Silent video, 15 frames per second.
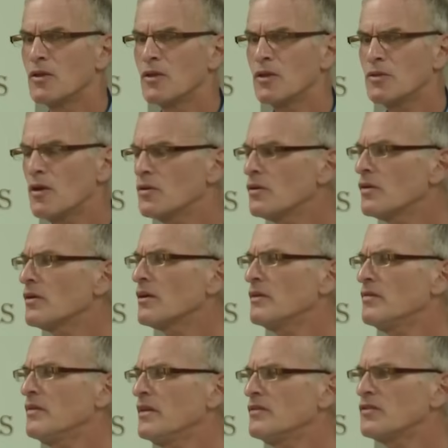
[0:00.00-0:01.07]
you know, you
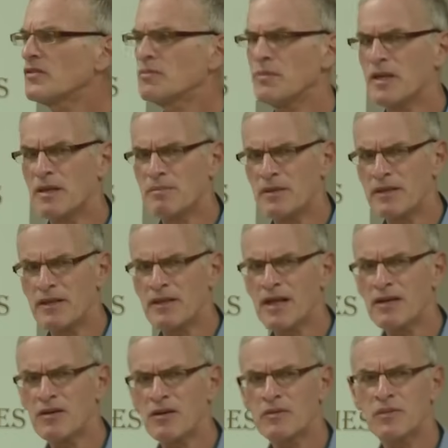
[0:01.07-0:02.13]
convinced me, but then
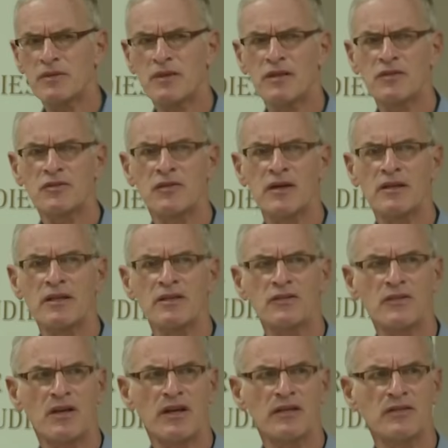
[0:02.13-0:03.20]
I heard what the Israeli
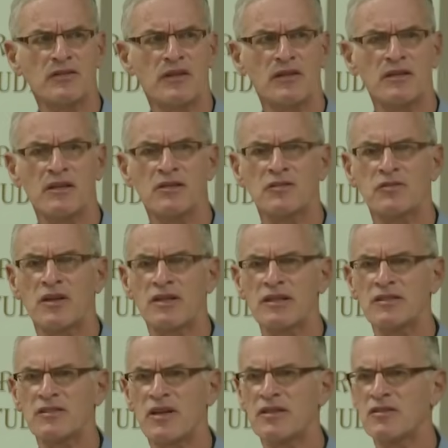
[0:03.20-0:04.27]
side said, and the Israeli
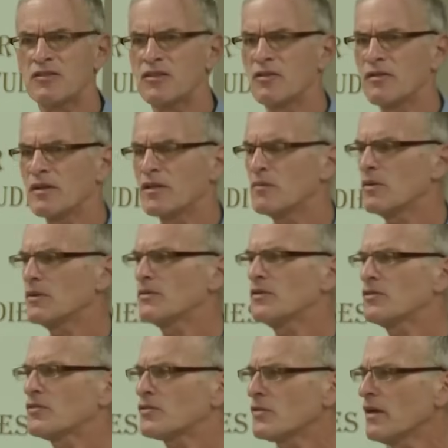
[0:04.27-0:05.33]
side said, you really want to
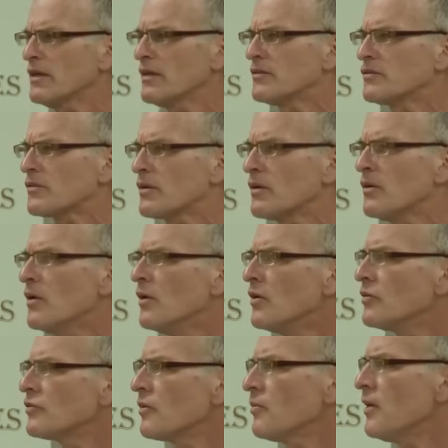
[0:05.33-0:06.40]
destroy Israel.
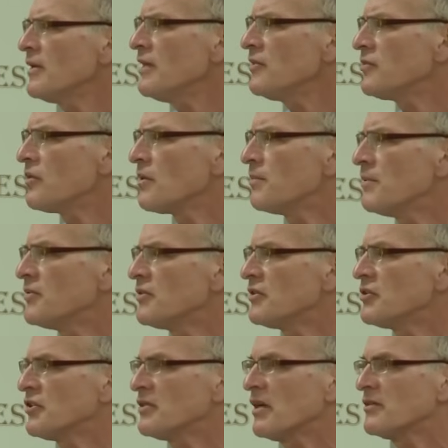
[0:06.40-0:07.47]
So what is your
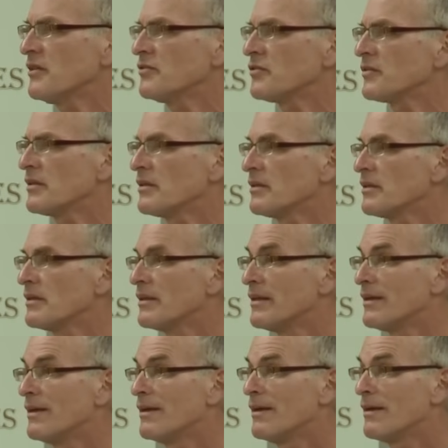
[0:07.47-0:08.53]
position on Israel?
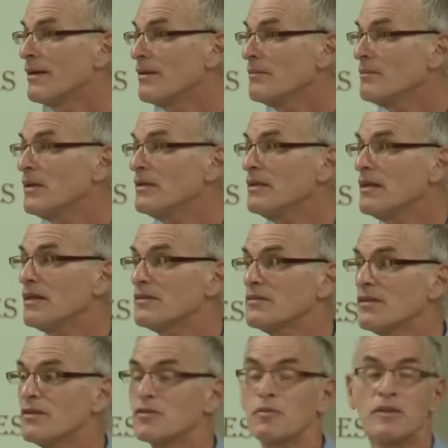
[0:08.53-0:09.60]
BDS
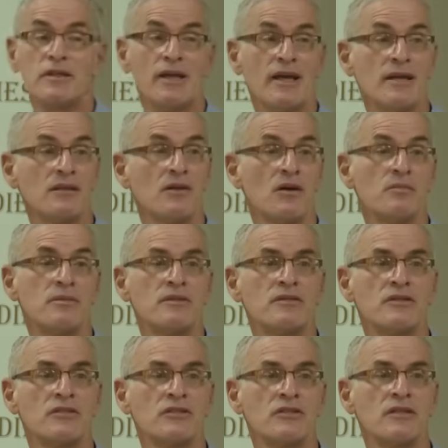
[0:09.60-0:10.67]
says, we take no
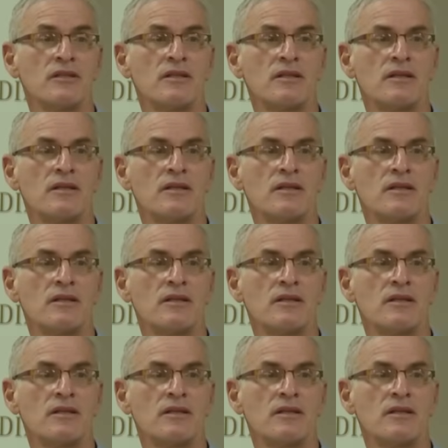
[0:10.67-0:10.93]
position.